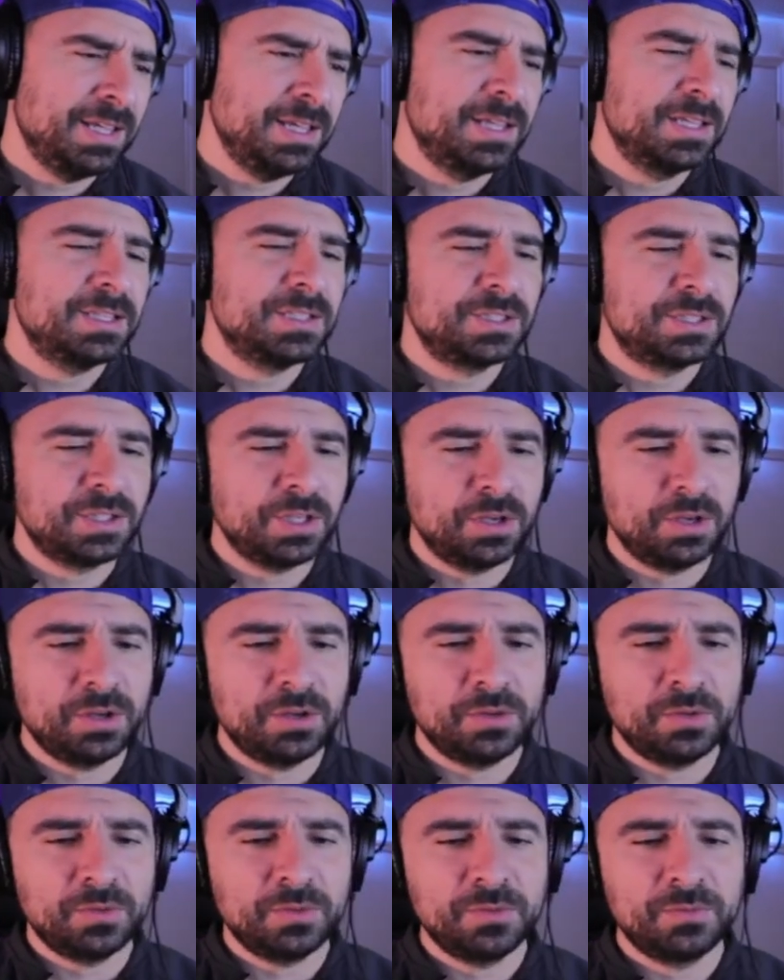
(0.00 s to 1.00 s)

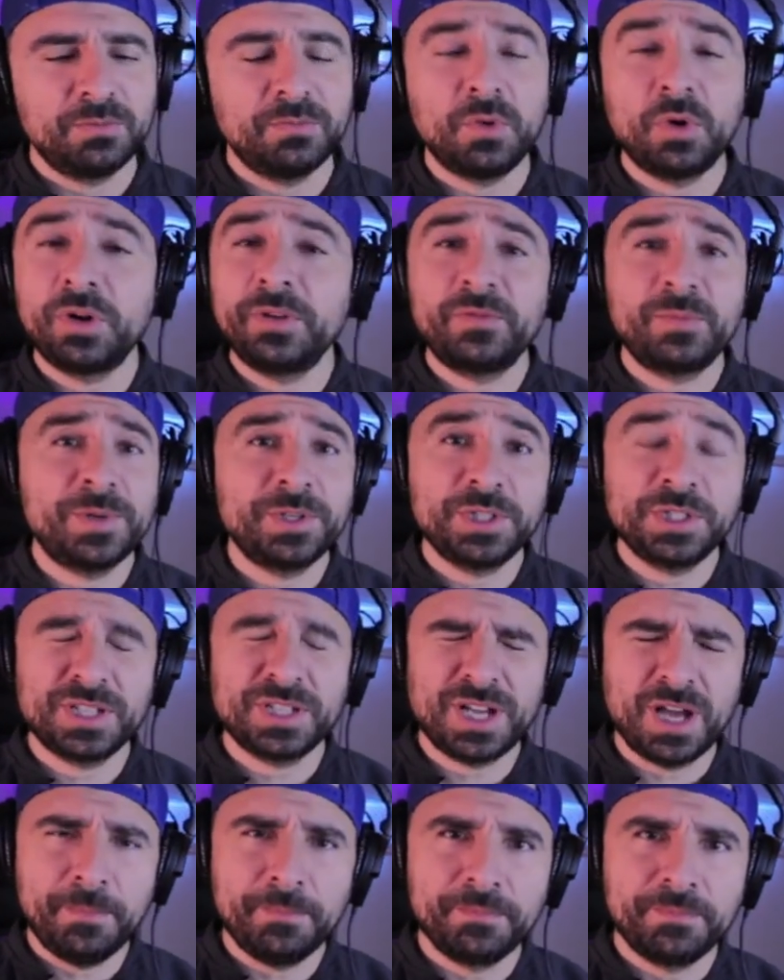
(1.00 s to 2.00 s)
So more information to
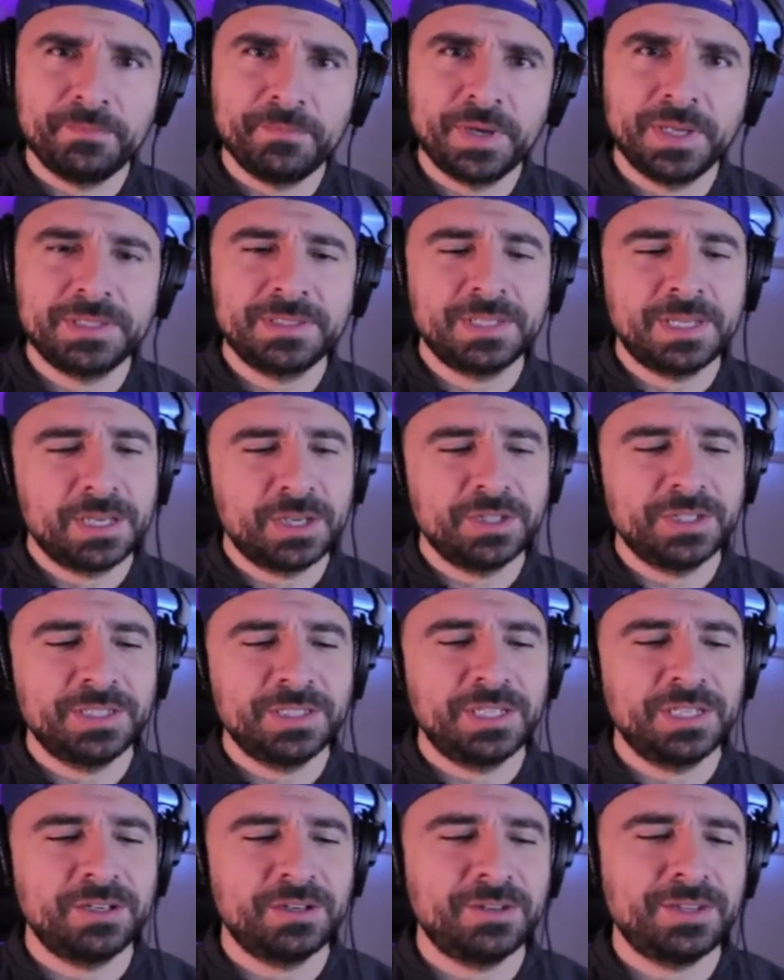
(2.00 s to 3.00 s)
come. But good to
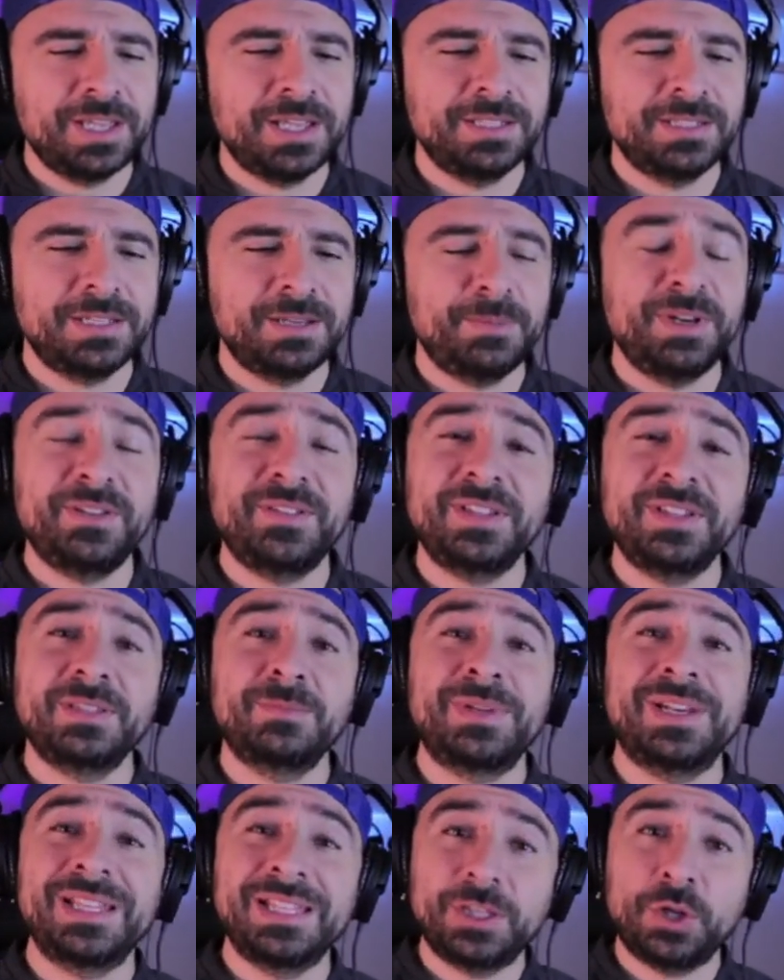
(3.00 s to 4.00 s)
hear that
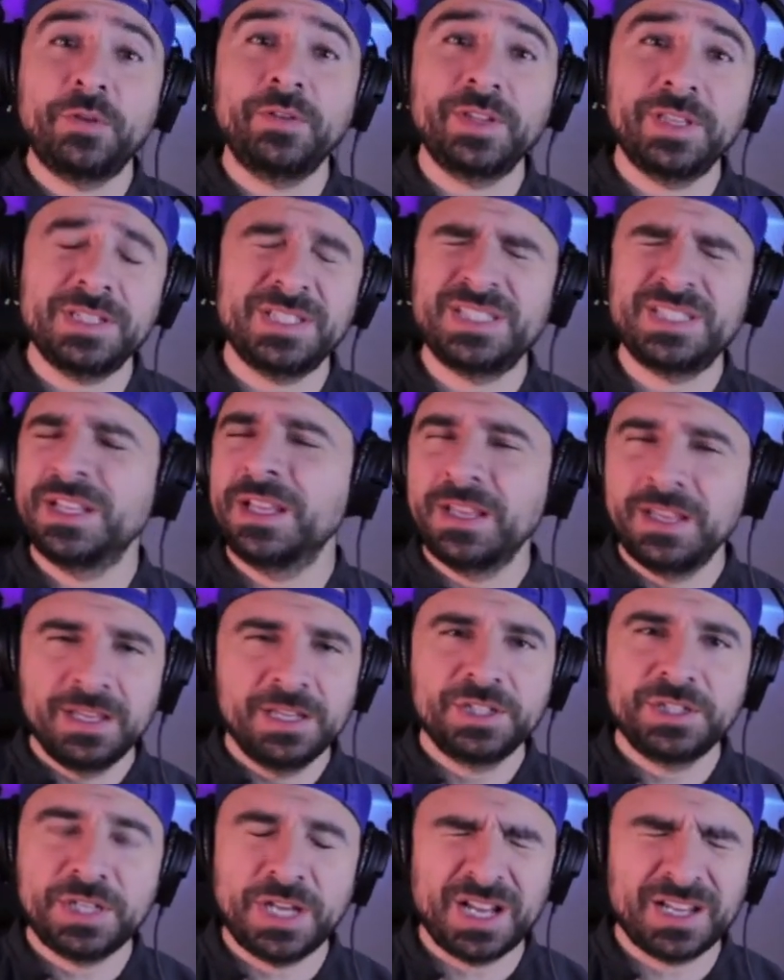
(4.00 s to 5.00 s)
Benedikt Hovidis,
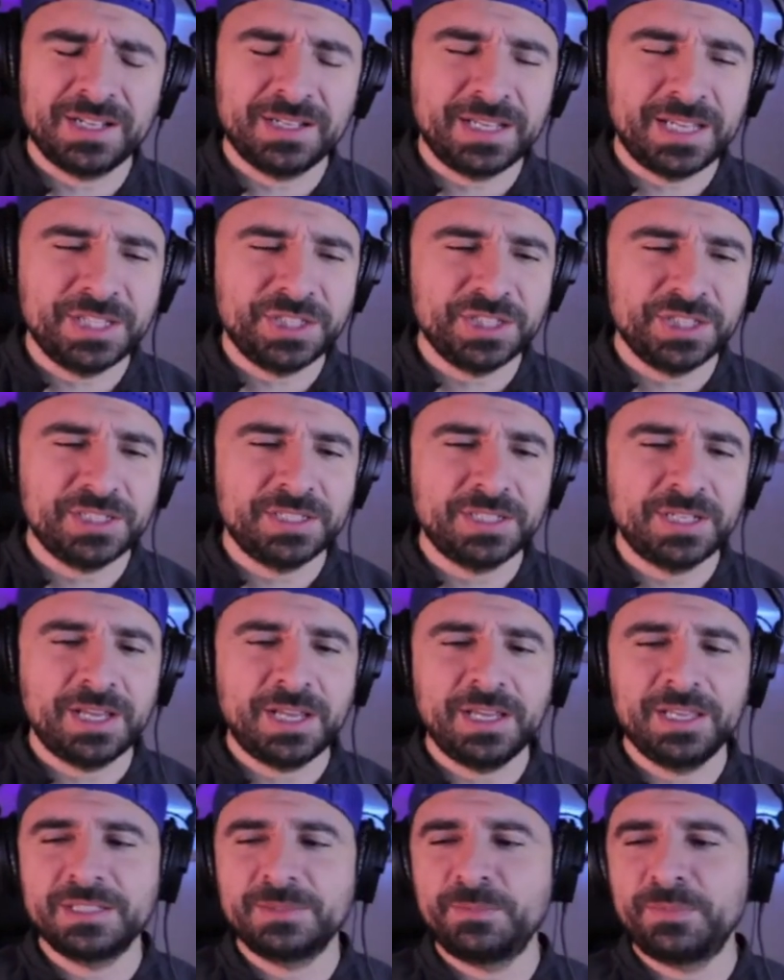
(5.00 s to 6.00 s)
Schalke legend,
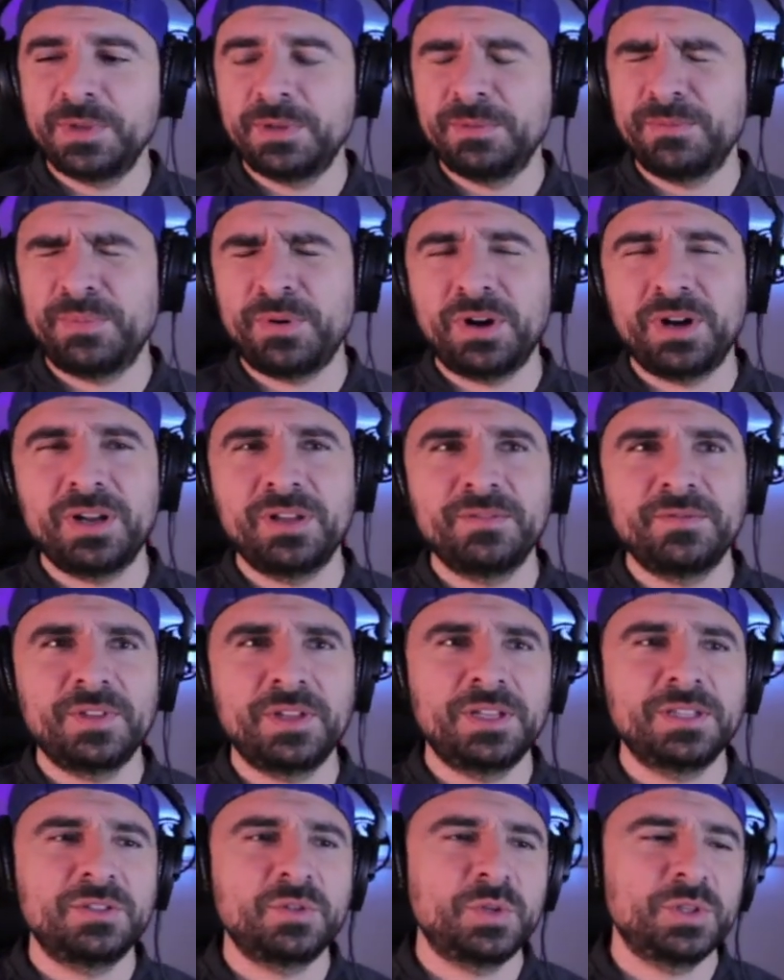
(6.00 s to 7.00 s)
is being part of
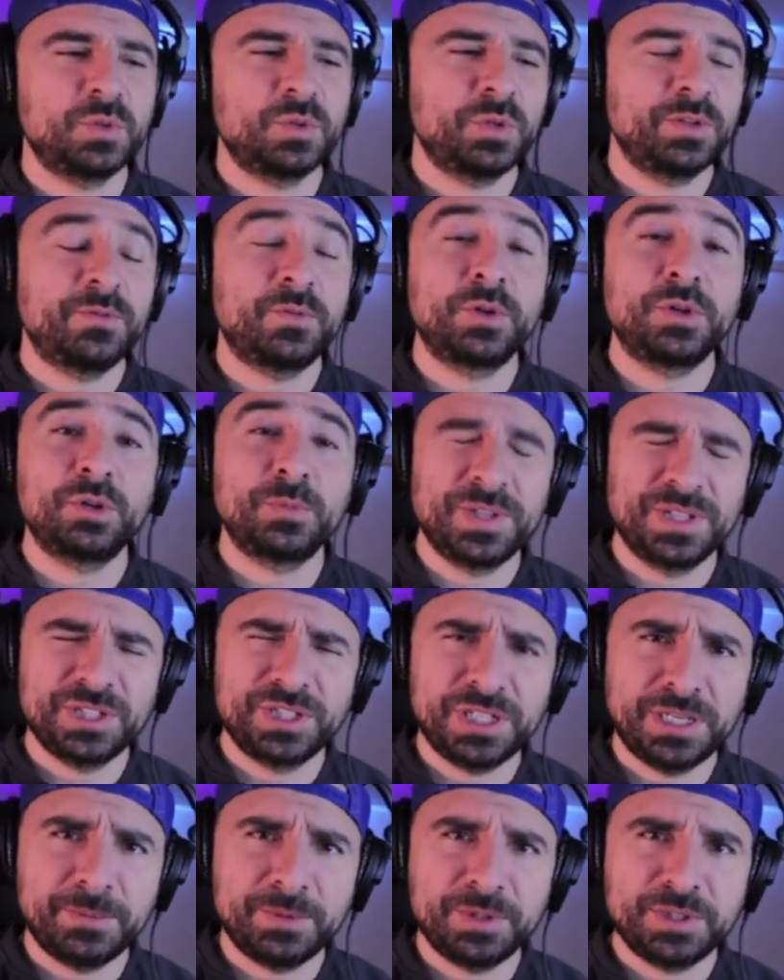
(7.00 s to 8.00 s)
the 2024 European
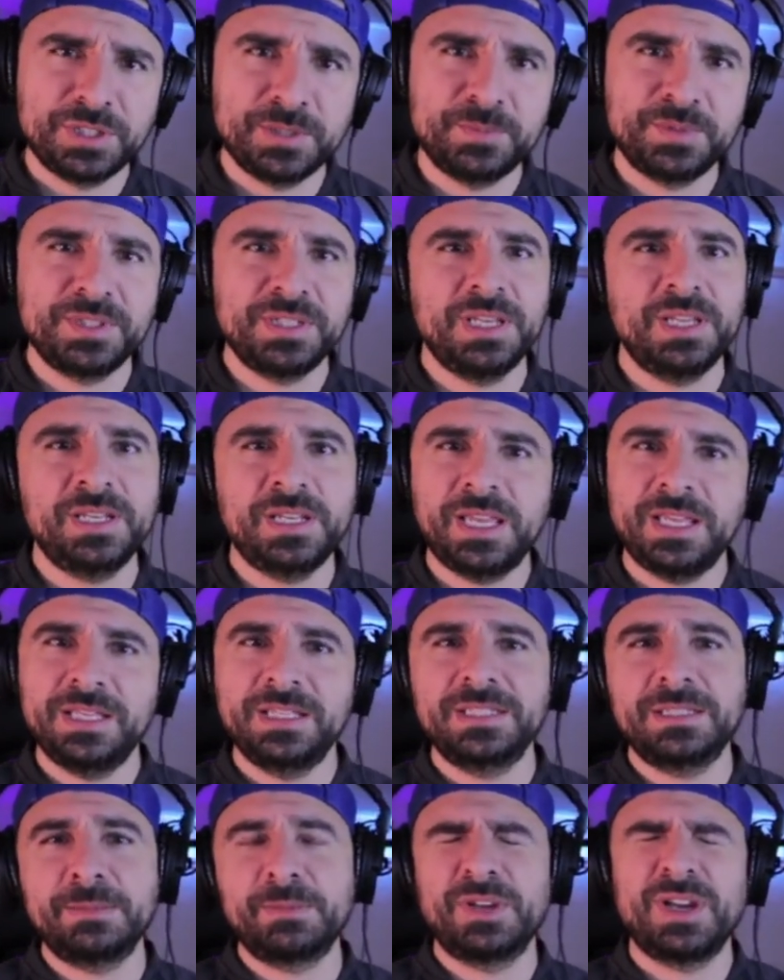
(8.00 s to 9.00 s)
Championships in
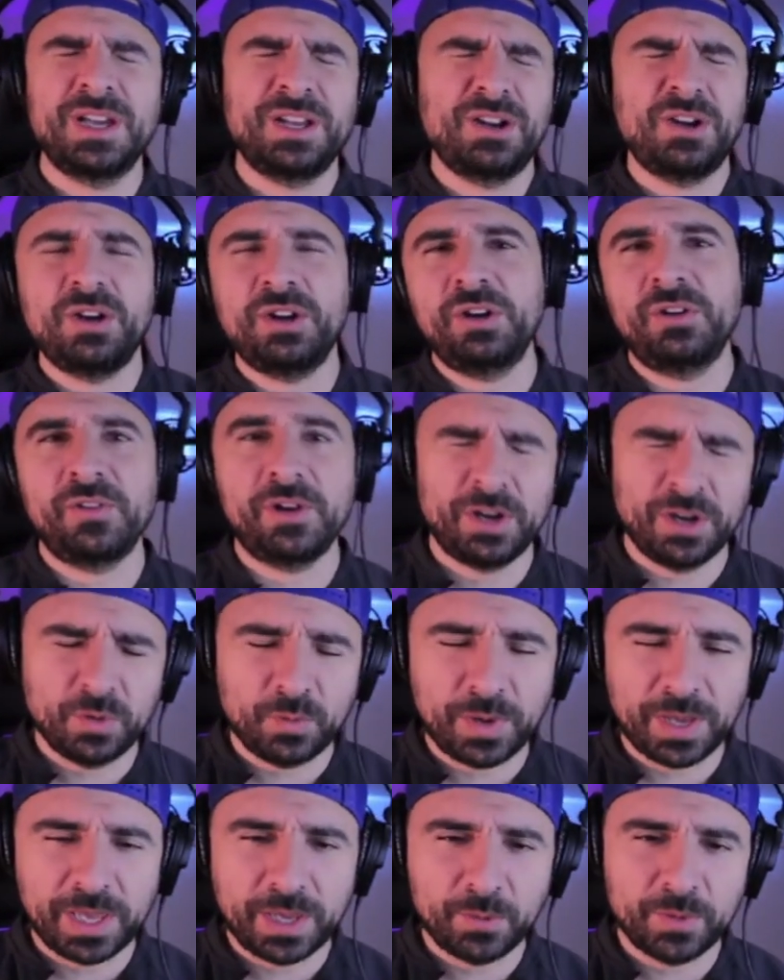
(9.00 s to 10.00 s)
some kind of honorary
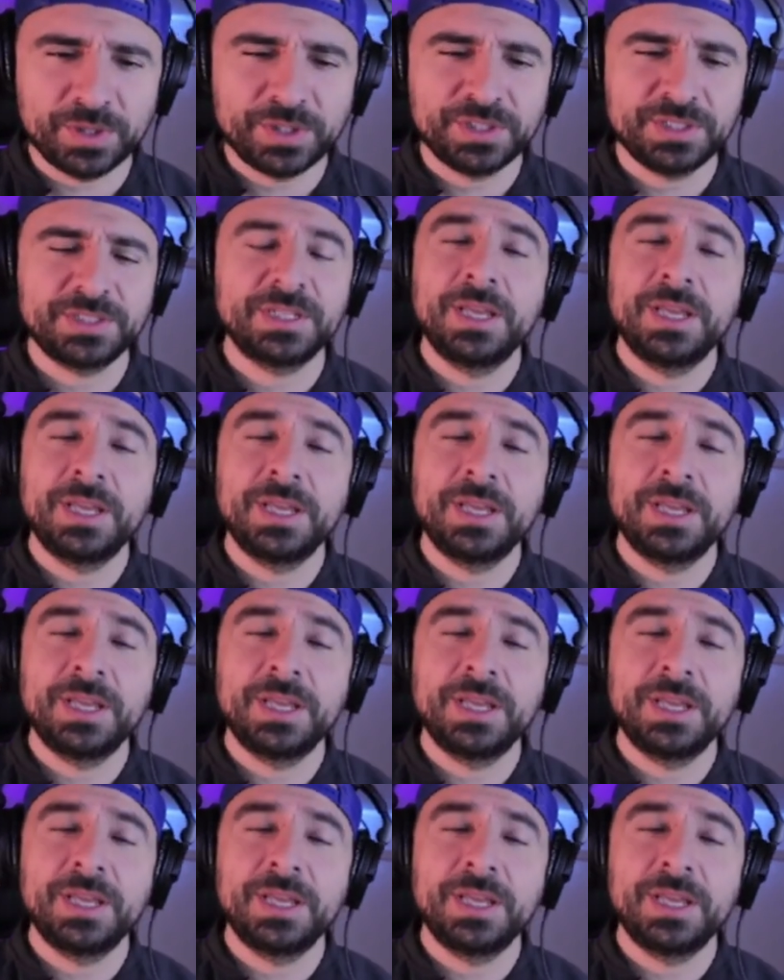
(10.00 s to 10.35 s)
way, which is